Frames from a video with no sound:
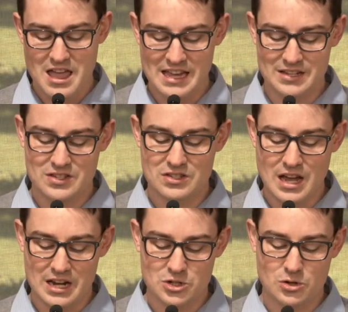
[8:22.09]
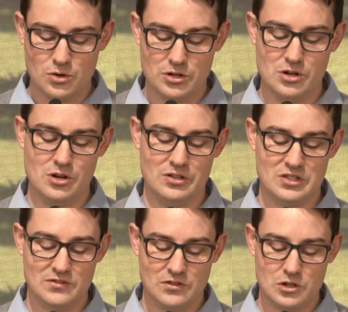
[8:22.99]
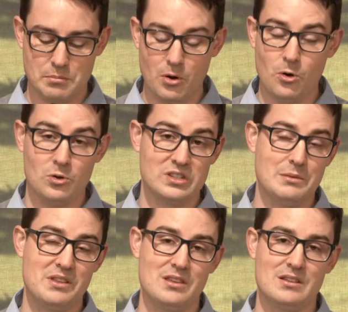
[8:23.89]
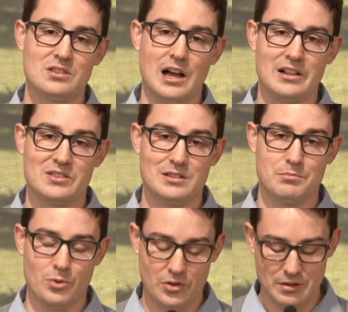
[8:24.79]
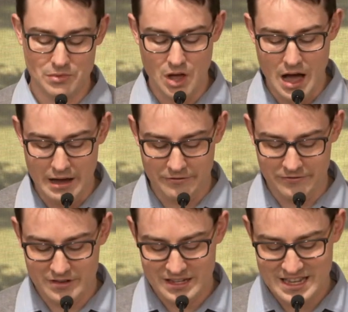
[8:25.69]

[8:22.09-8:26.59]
is such good news to Paul, Timothy, and Silas. It's brought them life.